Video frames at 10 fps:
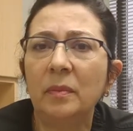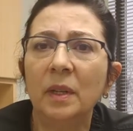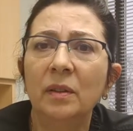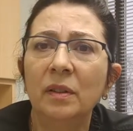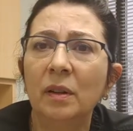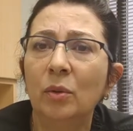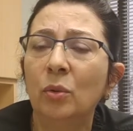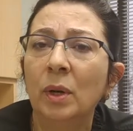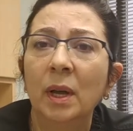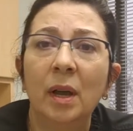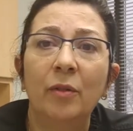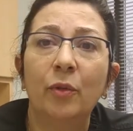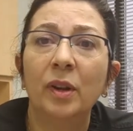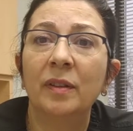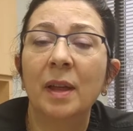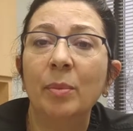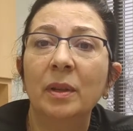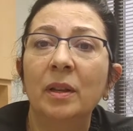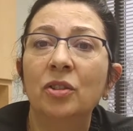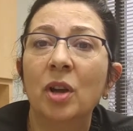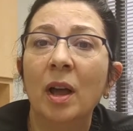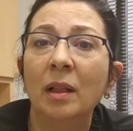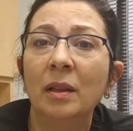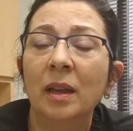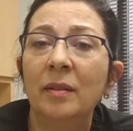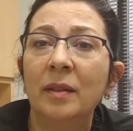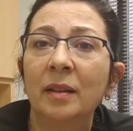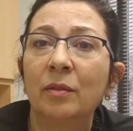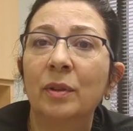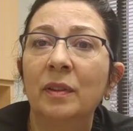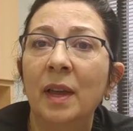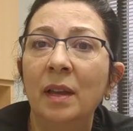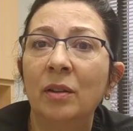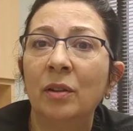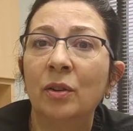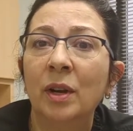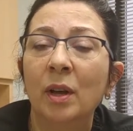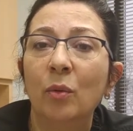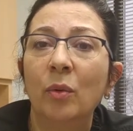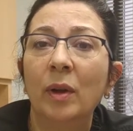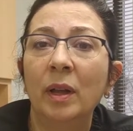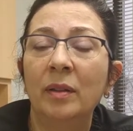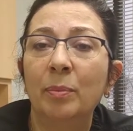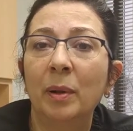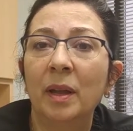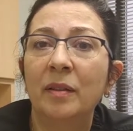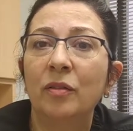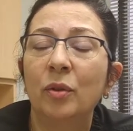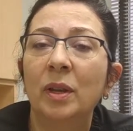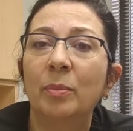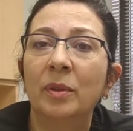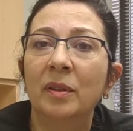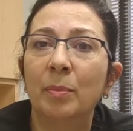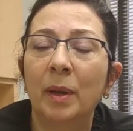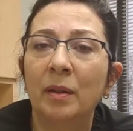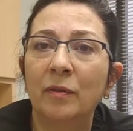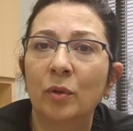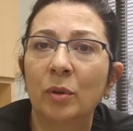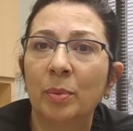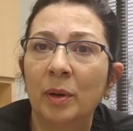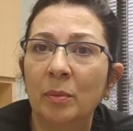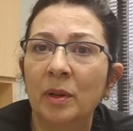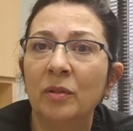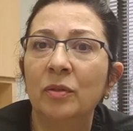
So, for example, in a child case that the retainer is placed to keep the space for the permanent